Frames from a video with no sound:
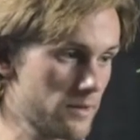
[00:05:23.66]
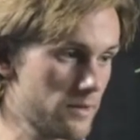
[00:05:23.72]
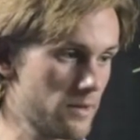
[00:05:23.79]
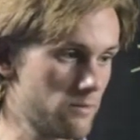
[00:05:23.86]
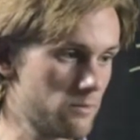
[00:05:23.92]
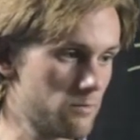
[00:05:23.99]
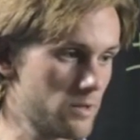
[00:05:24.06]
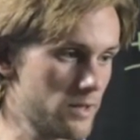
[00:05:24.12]

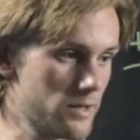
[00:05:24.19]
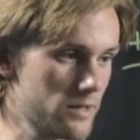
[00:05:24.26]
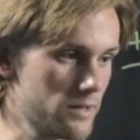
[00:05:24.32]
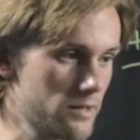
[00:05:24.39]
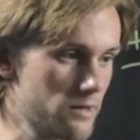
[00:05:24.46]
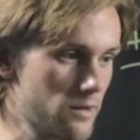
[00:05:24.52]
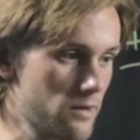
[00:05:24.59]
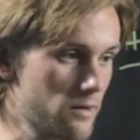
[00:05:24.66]
Now we're
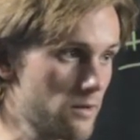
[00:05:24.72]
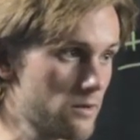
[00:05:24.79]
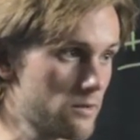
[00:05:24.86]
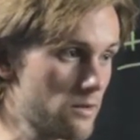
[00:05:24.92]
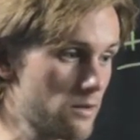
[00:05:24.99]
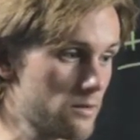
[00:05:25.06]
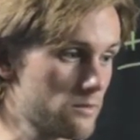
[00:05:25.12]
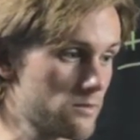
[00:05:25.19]
plugging in our
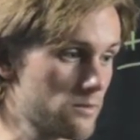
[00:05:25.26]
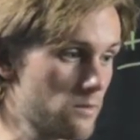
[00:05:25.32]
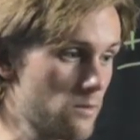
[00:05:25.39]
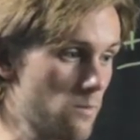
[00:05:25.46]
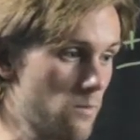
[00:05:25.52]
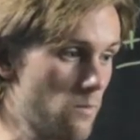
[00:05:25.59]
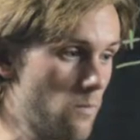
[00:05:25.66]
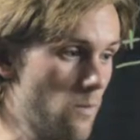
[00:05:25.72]

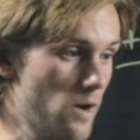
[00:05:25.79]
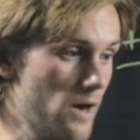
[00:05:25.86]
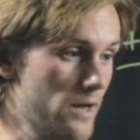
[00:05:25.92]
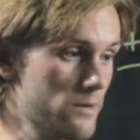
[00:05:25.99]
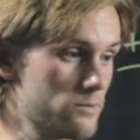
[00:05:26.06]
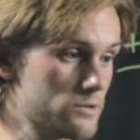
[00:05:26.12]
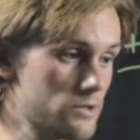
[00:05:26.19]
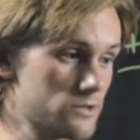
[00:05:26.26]

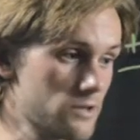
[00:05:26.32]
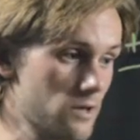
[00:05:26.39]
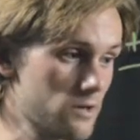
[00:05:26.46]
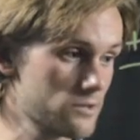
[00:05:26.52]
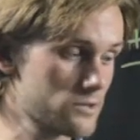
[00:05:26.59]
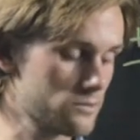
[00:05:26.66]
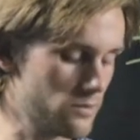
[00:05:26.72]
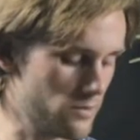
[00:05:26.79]
y, which is
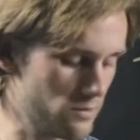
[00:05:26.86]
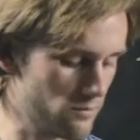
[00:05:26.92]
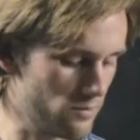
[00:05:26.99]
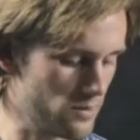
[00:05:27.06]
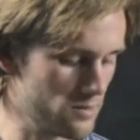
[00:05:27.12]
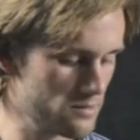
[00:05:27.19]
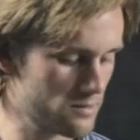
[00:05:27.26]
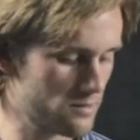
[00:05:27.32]
also a
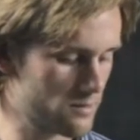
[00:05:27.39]
3,